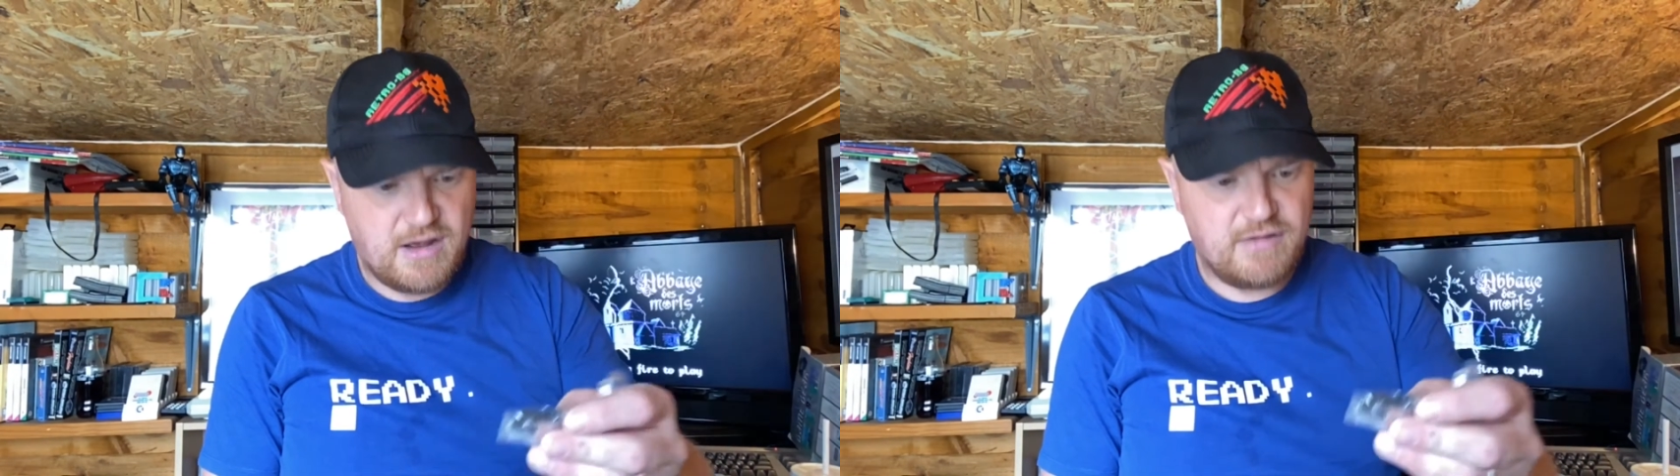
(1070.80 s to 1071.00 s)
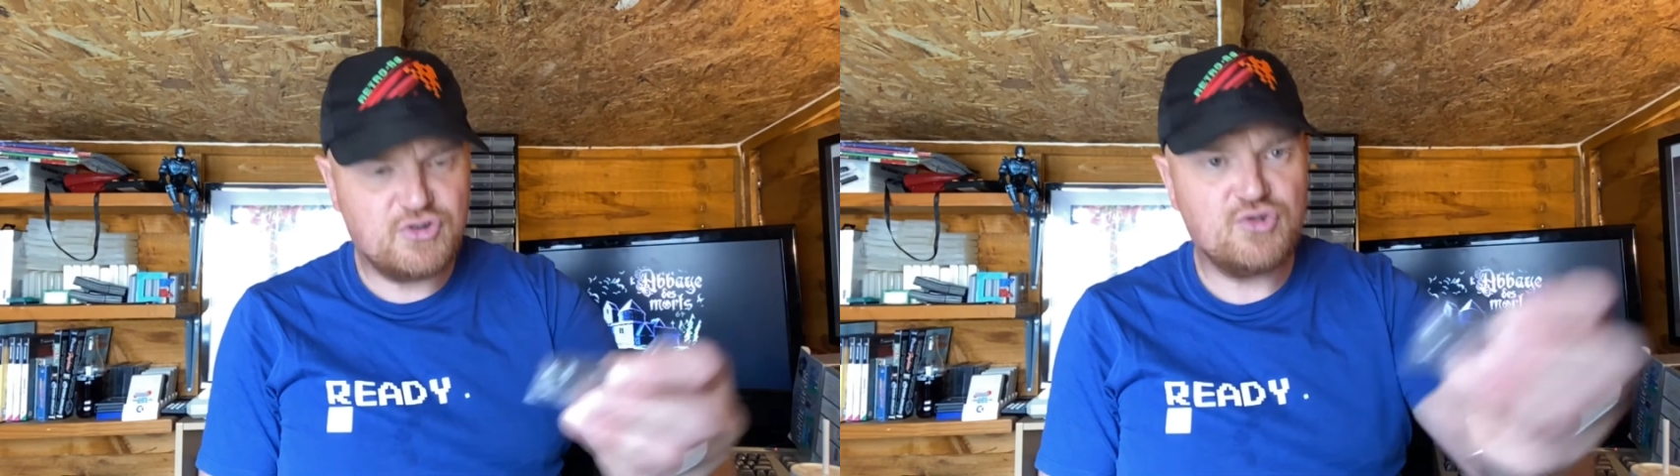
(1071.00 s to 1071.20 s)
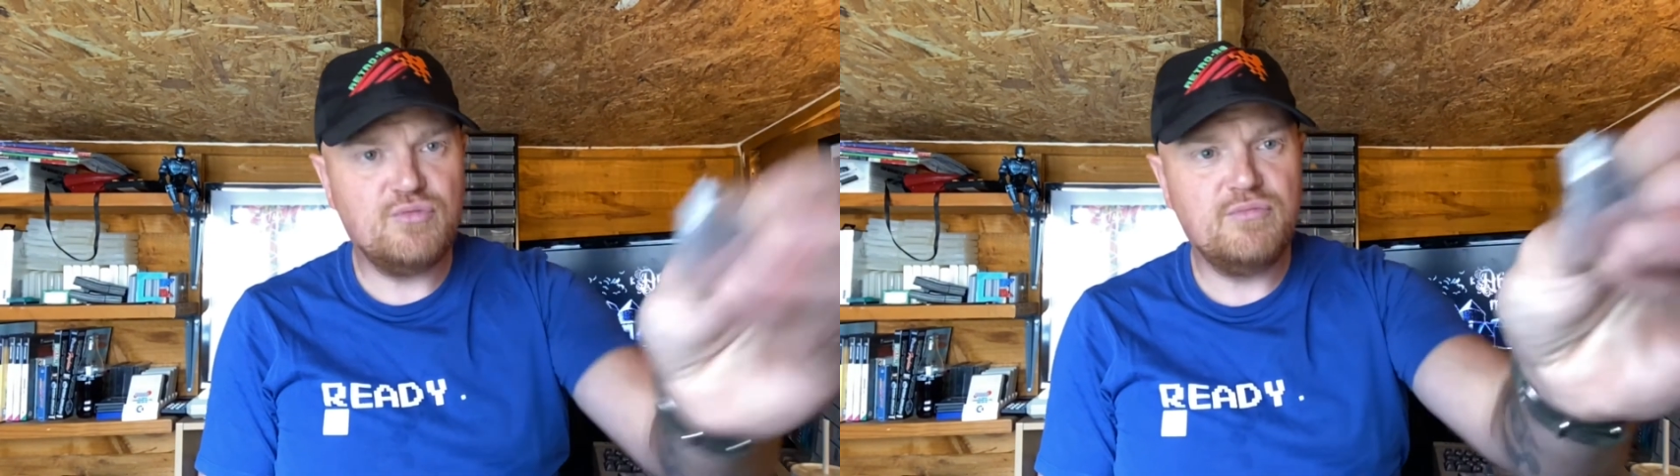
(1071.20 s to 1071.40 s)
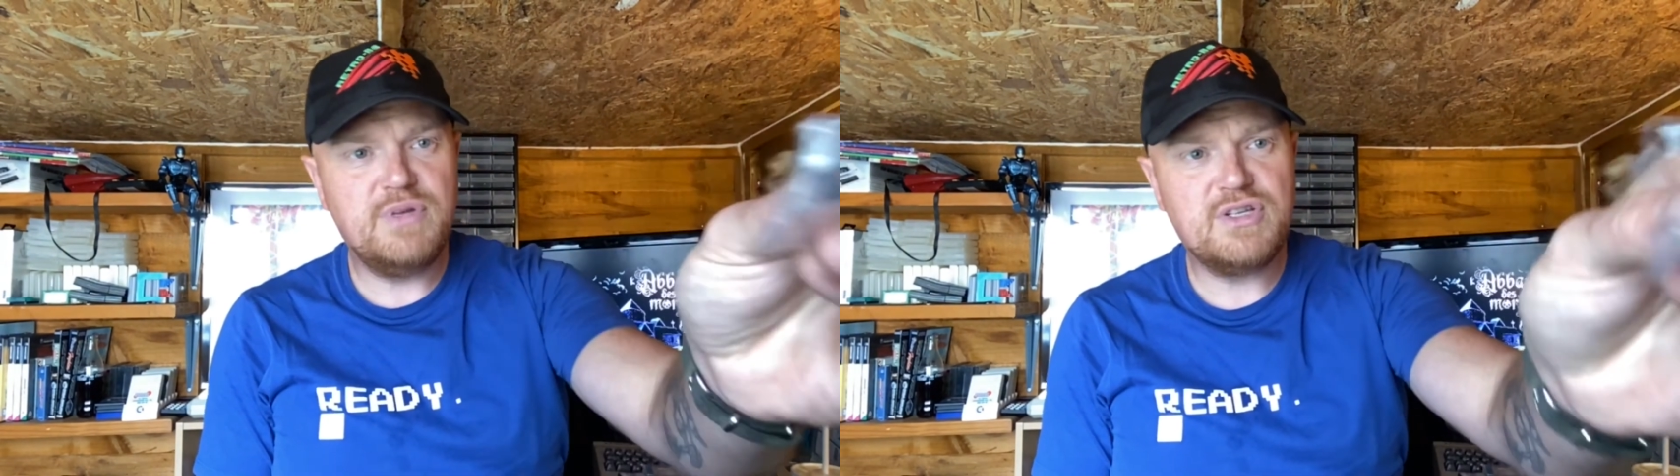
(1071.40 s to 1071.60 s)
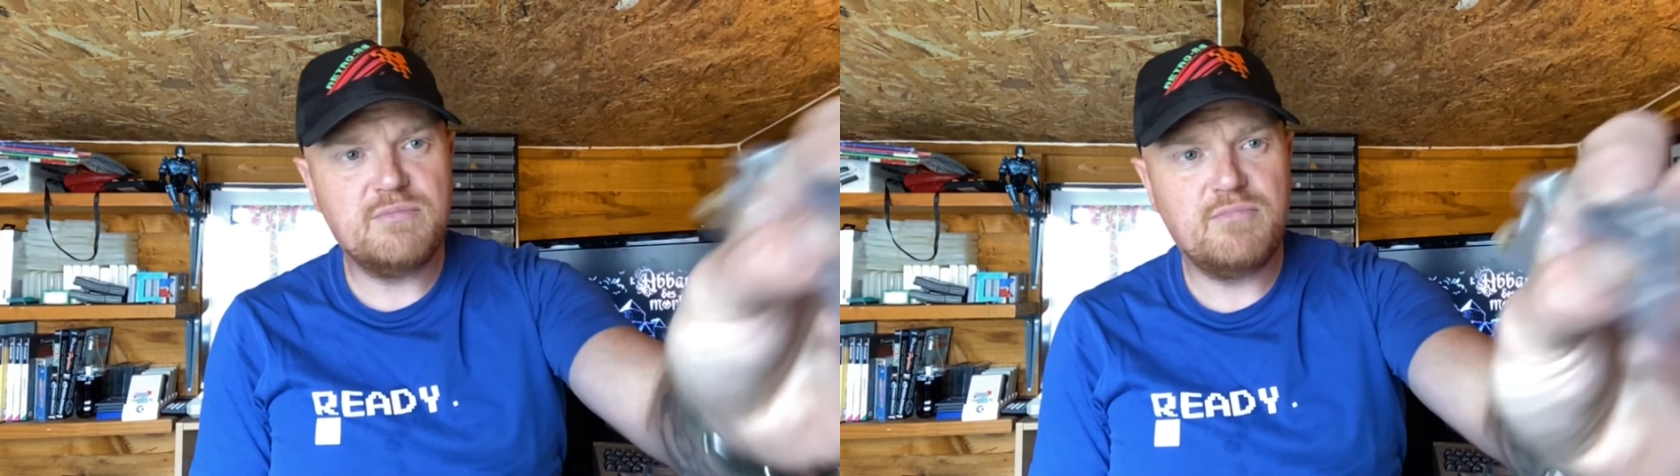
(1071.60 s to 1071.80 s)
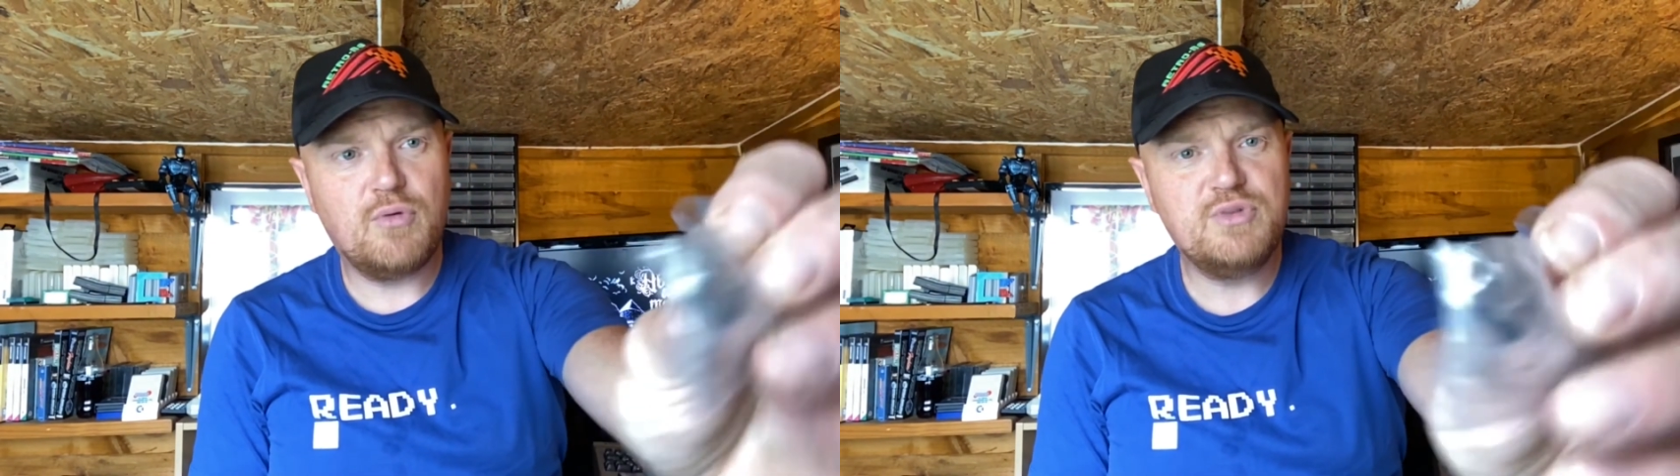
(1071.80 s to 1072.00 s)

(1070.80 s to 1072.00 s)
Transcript: some bits and bobs